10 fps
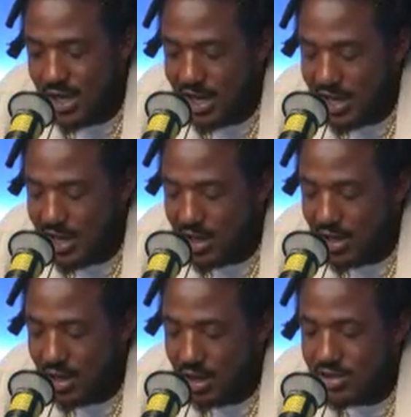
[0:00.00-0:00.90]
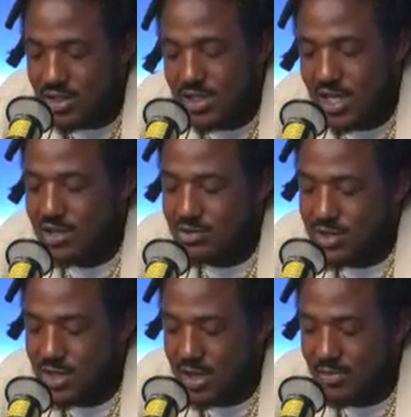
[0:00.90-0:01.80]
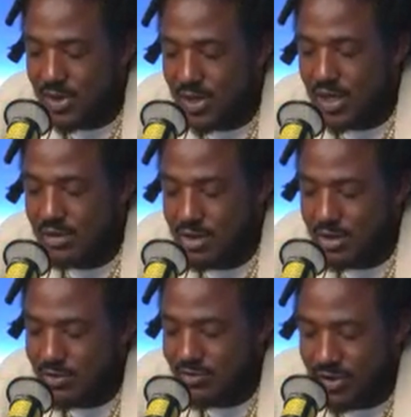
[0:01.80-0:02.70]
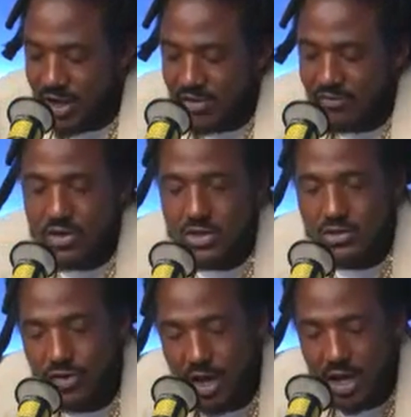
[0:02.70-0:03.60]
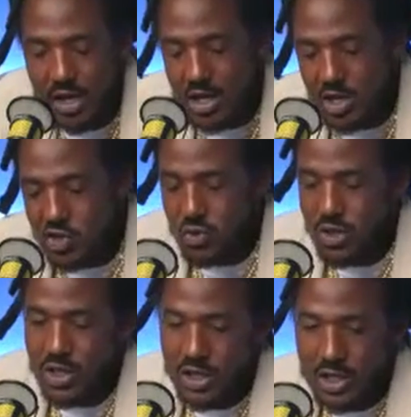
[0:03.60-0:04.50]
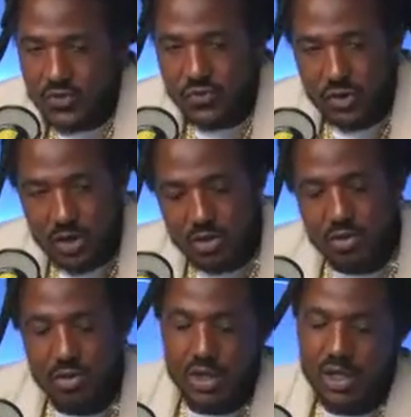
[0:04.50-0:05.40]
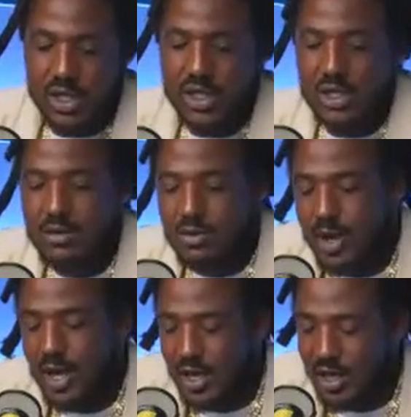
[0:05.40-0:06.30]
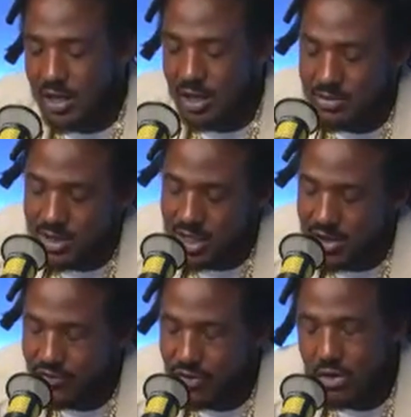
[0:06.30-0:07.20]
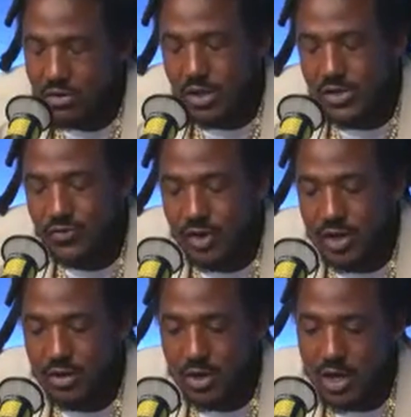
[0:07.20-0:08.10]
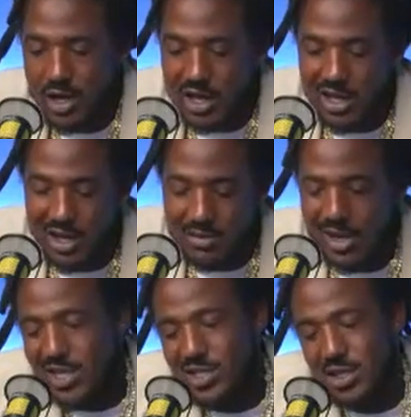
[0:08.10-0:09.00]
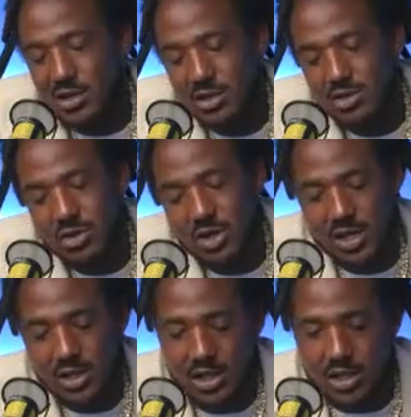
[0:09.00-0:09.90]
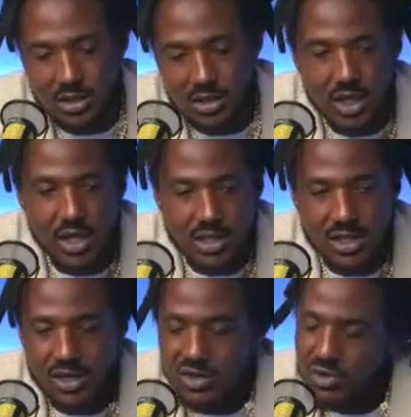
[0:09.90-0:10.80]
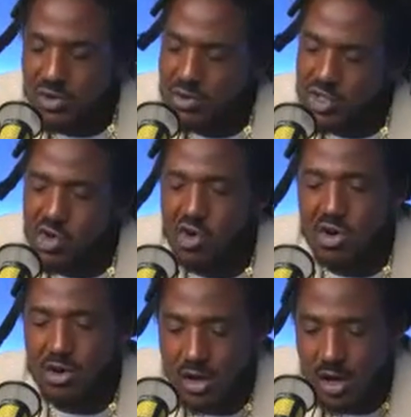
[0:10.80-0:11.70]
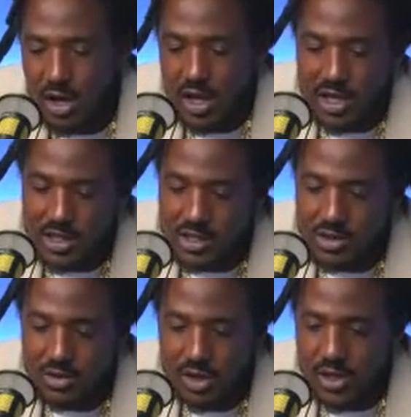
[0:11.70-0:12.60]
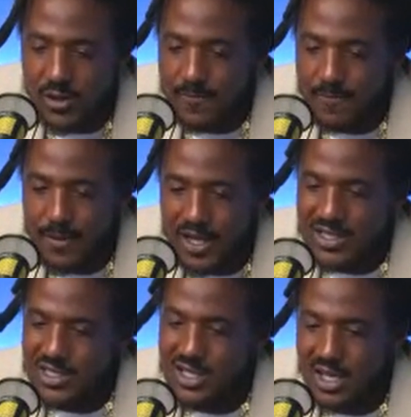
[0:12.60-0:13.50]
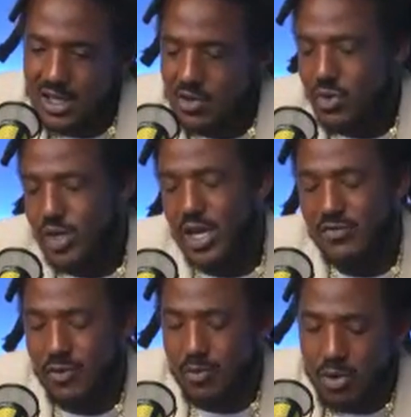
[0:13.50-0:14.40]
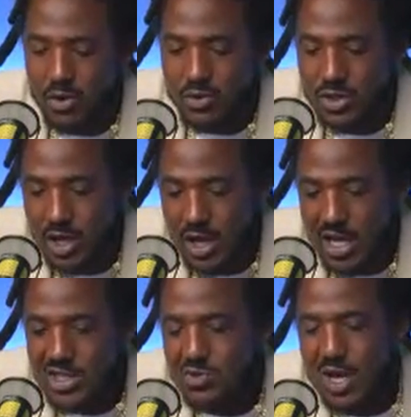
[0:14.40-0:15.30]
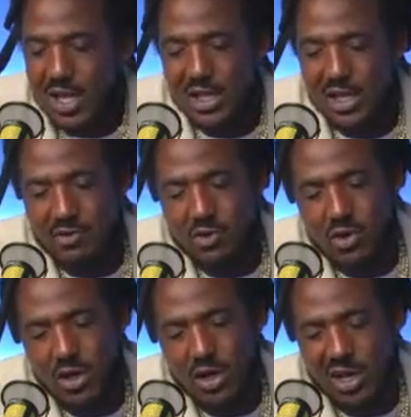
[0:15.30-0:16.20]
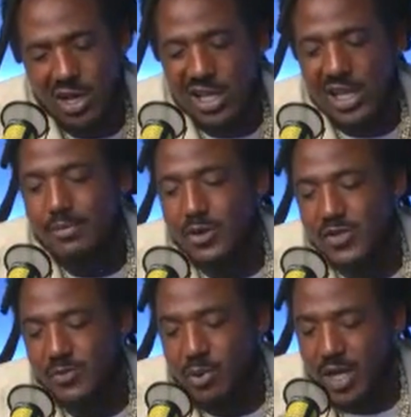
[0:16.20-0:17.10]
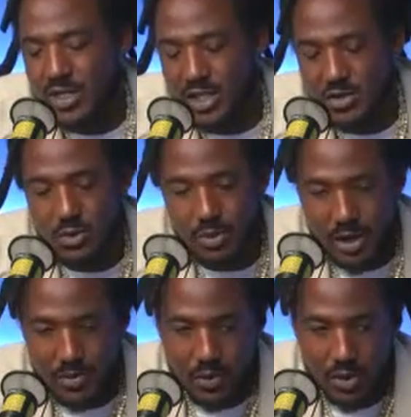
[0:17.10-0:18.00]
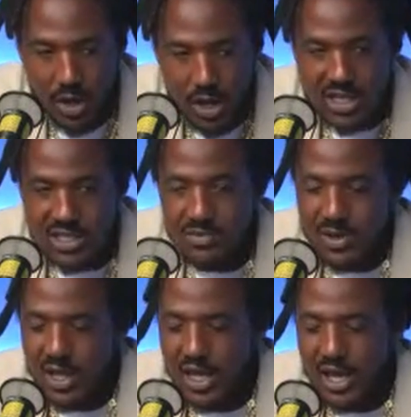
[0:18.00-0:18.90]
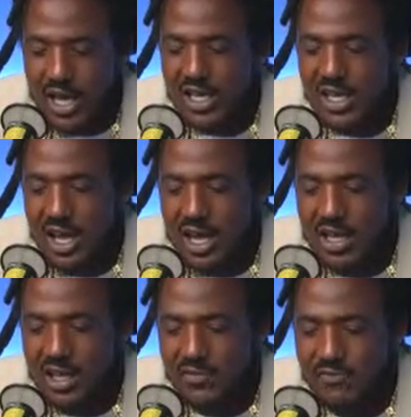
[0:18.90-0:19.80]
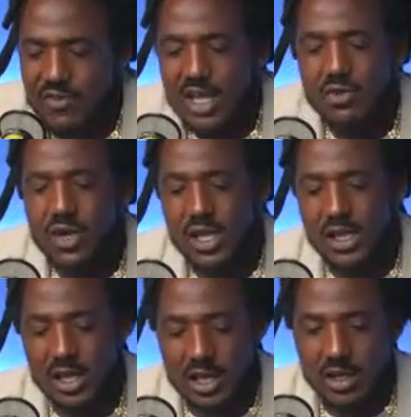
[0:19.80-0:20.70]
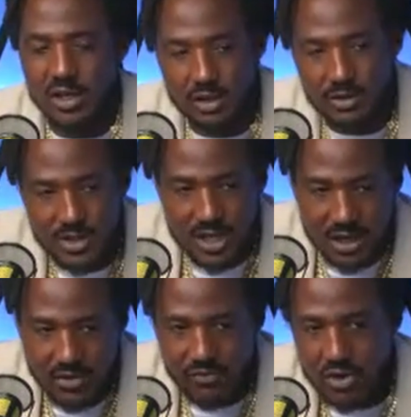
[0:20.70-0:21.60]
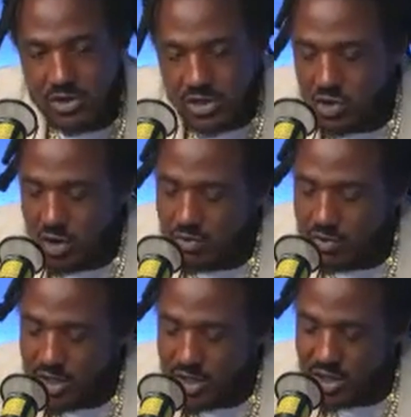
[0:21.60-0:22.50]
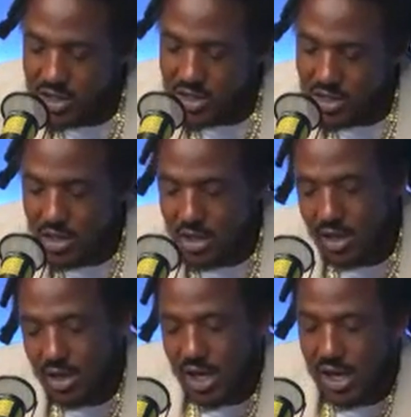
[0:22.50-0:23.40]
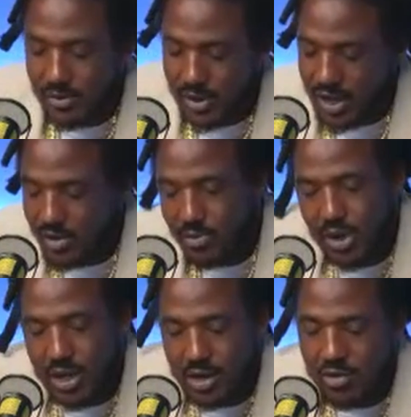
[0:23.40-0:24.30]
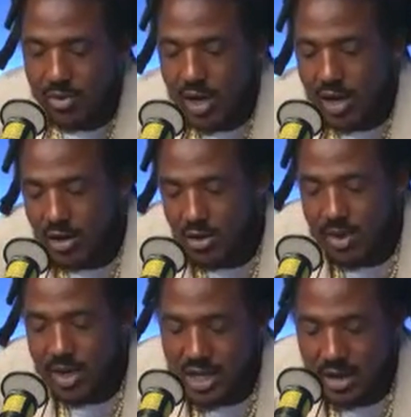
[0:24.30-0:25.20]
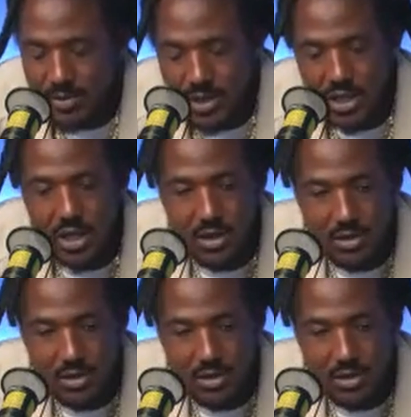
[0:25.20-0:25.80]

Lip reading: and just like you said, being able to diversify, tweaking this field, and then double back and you know what I'm saying, flirting this field. I ain't scared to try things. I ain't scared. It's art, and so I just take the creative approach. That's why I love doing collaborative projects with people because it'd be like I could follow their lead. You know what I'm saying? Versus always just campaigning on my type of time.